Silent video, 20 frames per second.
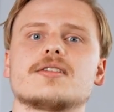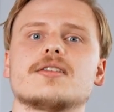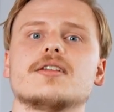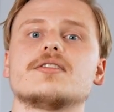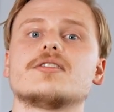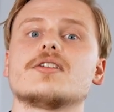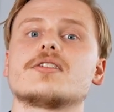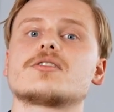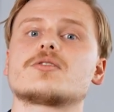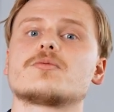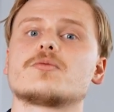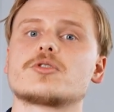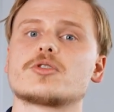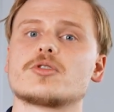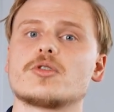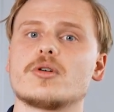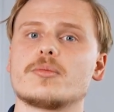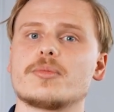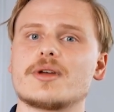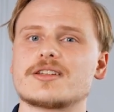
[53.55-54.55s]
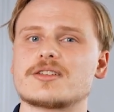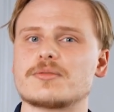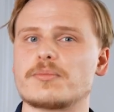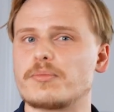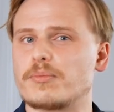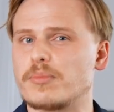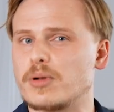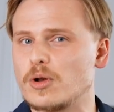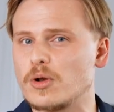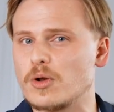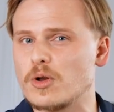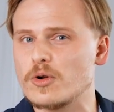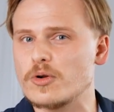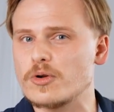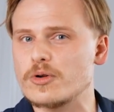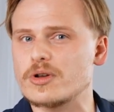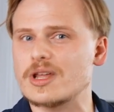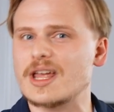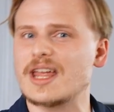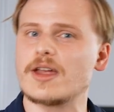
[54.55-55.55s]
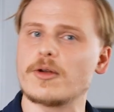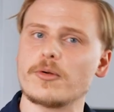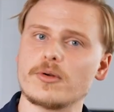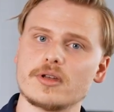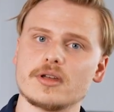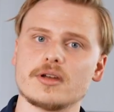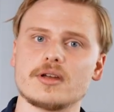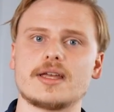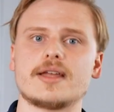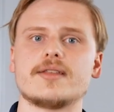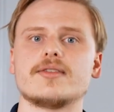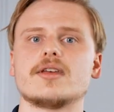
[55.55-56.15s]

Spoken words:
the dust will show up as a blurred area in